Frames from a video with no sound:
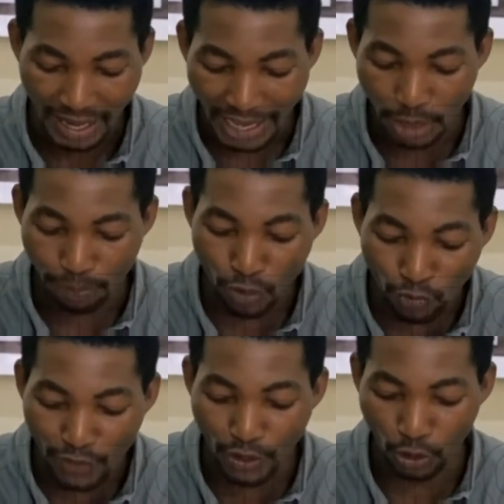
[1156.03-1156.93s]
and improve
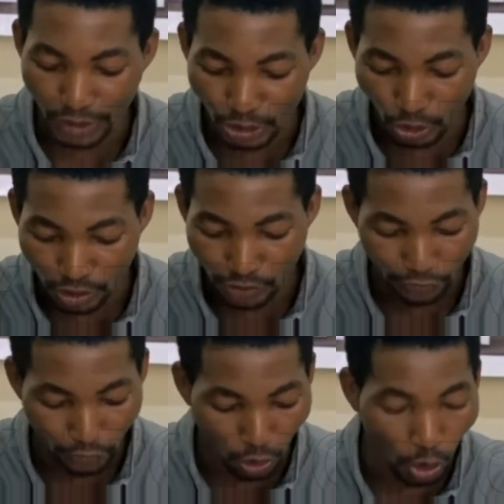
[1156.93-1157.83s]
living conditions
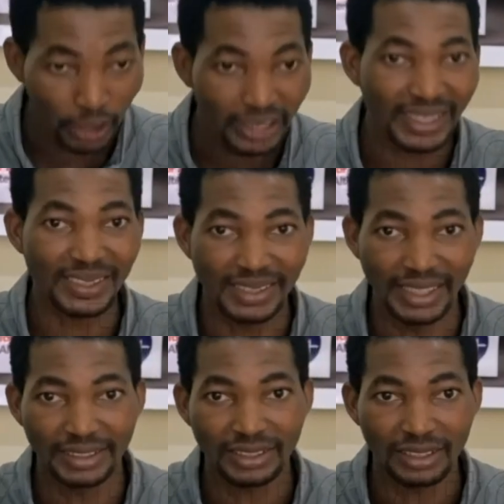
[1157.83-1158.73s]
for all
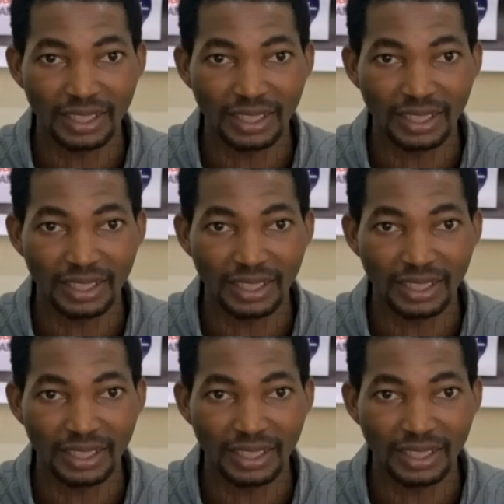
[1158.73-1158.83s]
residents.